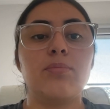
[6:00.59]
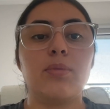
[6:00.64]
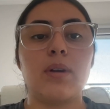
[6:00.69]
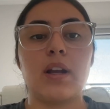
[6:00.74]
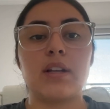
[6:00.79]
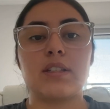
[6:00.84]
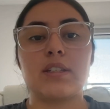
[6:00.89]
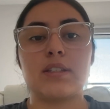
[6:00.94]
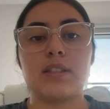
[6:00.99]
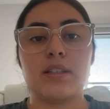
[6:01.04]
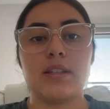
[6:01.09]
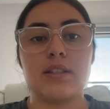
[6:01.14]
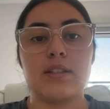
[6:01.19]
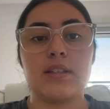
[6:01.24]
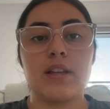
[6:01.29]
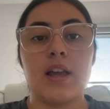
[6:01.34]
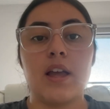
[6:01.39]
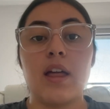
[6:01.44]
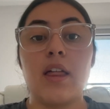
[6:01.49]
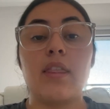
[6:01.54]
practices
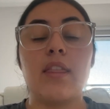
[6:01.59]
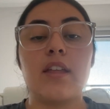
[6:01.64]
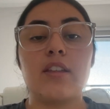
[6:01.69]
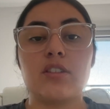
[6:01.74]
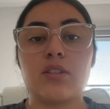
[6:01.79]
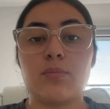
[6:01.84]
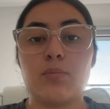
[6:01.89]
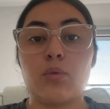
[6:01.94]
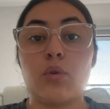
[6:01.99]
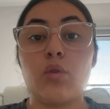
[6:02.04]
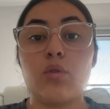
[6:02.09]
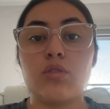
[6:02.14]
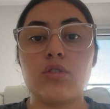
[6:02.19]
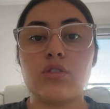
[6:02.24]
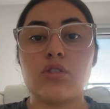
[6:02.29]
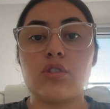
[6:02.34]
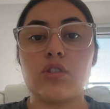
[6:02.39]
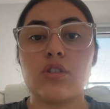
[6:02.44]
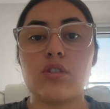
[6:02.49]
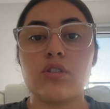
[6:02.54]
that support
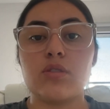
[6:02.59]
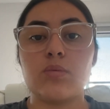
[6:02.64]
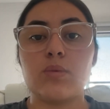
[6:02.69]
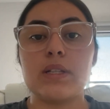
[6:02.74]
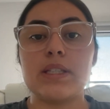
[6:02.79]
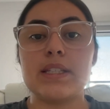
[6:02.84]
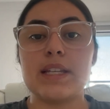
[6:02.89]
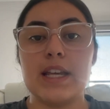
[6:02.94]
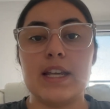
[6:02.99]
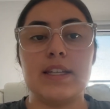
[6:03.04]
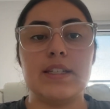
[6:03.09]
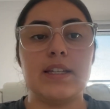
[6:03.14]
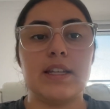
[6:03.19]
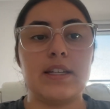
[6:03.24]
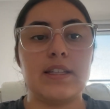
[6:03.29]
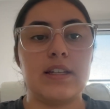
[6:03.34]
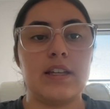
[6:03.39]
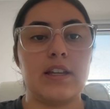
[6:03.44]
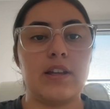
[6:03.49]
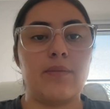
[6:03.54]
students with
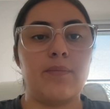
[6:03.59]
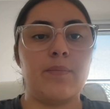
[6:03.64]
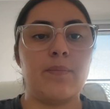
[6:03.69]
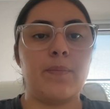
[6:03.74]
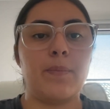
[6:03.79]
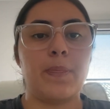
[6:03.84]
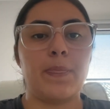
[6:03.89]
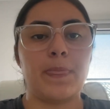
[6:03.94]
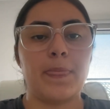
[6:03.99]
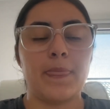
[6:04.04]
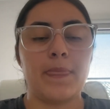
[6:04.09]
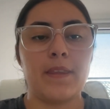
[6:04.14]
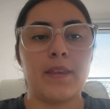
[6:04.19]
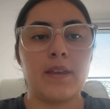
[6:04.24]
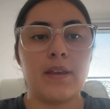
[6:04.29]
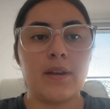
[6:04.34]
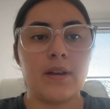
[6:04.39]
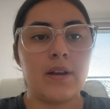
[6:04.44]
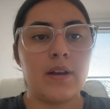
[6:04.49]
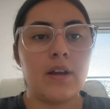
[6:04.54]
DCD.
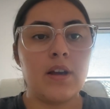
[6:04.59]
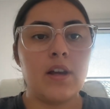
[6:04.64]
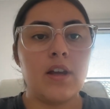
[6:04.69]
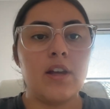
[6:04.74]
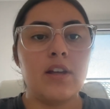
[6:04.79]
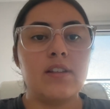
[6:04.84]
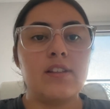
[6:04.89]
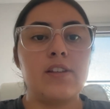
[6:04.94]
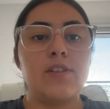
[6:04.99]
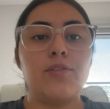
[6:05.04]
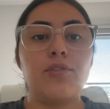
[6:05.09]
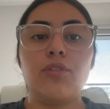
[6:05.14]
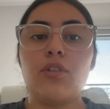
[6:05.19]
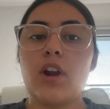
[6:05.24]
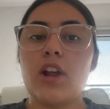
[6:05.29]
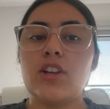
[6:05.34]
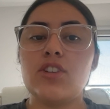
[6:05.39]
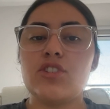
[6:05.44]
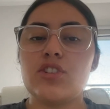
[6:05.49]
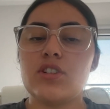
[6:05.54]

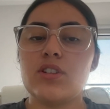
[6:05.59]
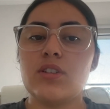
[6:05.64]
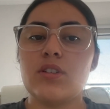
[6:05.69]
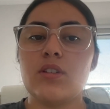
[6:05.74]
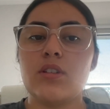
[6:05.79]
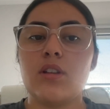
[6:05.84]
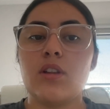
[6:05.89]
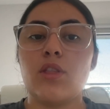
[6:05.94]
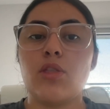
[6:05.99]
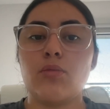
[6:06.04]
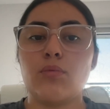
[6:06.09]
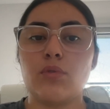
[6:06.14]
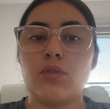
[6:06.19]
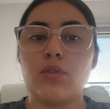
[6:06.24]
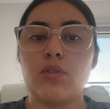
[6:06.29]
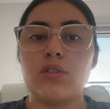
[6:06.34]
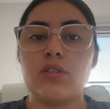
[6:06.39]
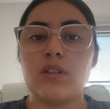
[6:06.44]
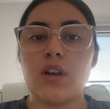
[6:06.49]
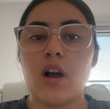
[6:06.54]
Differentiation
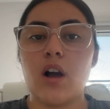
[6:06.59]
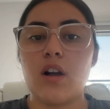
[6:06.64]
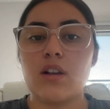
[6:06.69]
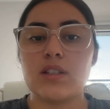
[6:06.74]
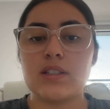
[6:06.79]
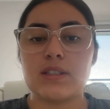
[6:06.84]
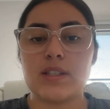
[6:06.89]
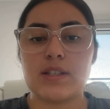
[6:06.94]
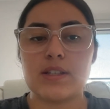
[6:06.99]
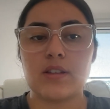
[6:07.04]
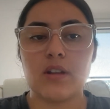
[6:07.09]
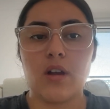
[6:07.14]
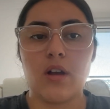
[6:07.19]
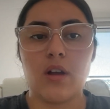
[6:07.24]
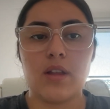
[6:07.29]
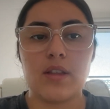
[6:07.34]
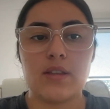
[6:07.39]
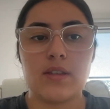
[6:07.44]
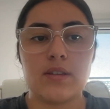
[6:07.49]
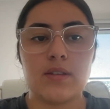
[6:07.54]
through task
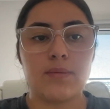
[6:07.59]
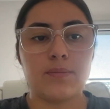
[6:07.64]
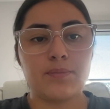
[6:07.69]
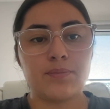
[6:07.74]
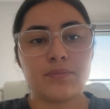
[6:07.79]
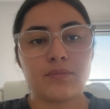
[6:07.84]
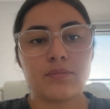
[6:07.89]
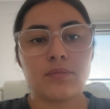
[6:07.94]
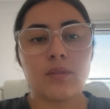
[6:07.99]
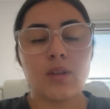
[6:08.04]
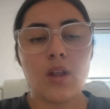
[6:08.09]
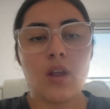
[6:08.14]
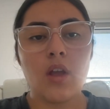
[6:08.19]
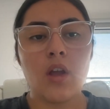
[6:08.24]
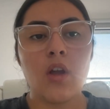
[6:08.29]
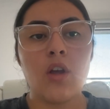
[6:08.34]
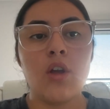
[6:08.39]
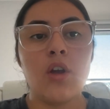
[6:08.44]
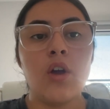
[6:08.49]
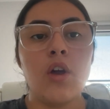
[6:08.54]
designs.
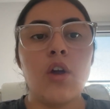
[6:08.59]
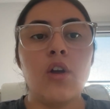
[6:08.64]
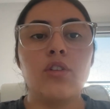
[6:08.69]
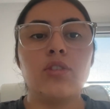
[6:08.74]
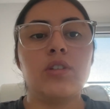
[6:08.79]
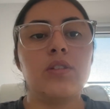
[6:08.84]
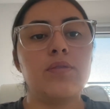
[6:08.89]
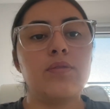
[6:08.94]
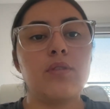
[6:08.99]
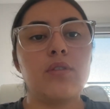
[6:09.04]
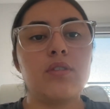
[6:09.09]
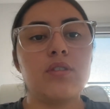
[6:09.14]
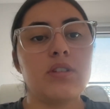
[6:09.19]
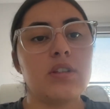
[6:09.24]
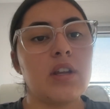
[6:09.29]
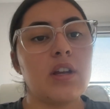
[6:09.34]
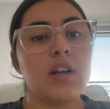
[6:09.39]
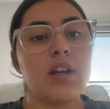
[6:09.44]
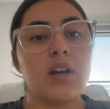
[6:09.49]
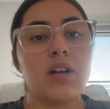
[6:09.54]
To
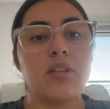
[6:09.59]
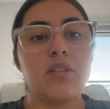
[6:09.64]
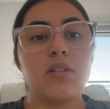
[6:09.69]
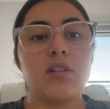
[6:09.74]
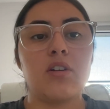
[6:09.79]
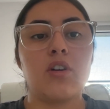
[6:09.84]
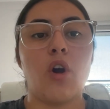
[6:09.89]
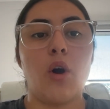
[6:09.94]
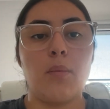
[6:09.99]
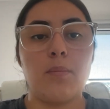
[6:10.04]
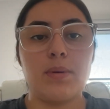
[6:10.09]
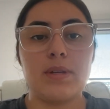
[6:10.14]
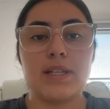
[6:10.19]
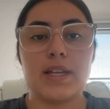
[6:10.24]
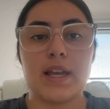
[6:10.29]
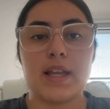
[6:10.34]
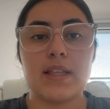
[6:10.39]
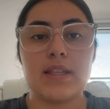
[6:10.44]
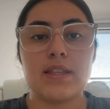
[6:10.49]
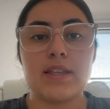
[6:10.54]
foster
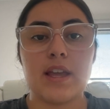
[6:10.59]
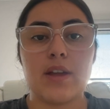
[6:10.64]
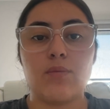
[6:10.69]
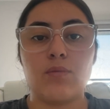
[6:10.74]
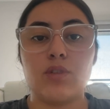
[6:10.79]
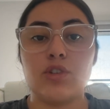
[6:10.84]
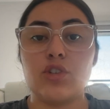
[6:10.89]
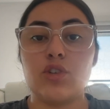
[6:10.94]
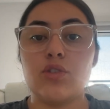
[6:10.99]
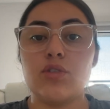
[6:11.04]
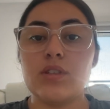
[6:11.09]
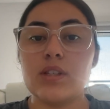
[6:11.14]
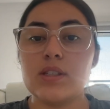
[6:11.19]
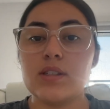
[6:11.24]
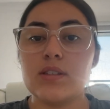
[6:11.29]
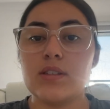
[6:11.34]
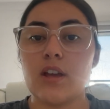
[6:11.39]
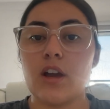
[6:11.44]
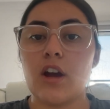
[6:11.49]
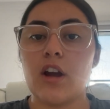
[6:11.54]
competence and reduce
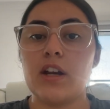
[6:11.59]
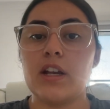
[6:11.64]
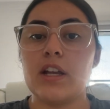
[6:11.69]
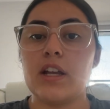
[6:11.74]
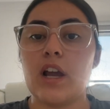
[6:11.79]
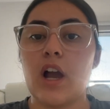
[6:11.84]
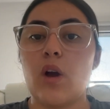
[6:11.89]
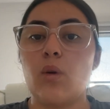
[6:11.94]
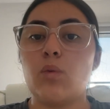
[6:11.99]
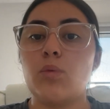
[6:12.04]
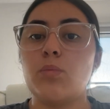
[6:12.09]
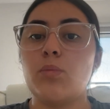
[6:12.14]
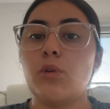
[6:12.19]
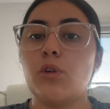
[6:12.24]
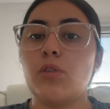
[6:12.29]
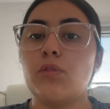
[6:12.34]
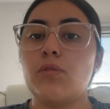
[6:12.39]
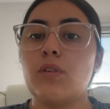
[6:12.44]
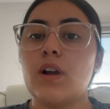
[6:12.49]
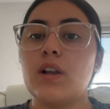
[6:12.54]
anxiety, I will
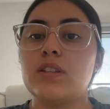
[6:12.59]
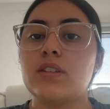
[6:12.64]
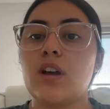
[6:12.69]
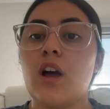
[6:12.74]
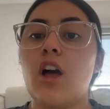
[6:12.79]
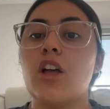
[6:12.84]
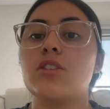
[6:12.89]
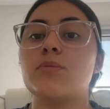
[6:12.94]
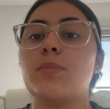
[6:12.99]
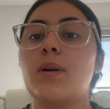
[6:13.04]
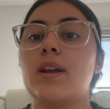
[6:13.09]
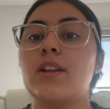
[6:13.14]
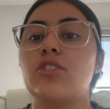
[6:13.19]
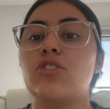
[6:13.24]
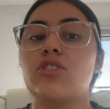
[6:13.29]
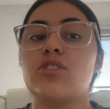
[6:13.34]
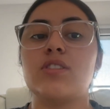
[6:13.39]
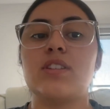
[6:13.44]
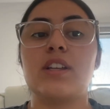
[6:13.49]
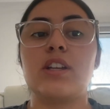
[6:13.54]
modify tasks by
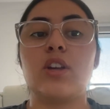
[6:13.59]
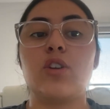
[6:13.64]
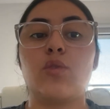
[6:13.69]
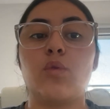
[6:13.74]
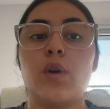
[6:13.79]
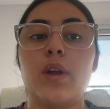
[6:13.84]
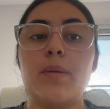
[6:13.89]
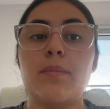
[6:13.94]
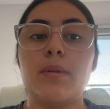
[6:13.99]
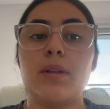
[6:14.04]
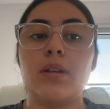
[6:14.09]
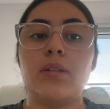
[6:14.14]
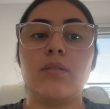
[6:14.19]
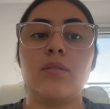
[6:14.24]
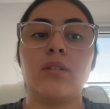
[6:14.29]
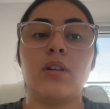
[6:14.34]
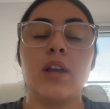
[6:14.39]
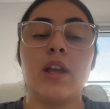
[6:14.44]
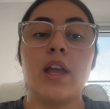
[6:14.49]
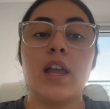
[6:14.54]
adjusting equipment.
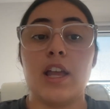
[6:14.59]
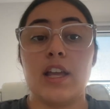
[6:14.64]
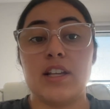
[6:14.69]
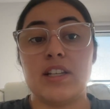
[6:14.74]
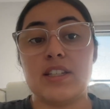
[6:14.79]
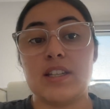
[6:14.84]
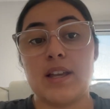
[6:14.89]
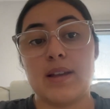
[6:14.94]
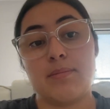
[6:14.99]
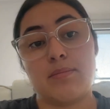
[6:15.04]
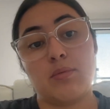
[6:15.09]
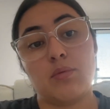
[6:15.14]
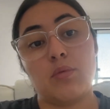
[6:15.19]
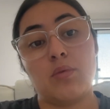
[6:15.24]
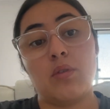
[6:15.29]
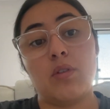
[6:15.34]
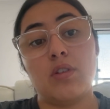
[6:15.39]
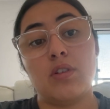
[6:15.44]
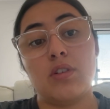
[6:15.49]
Example,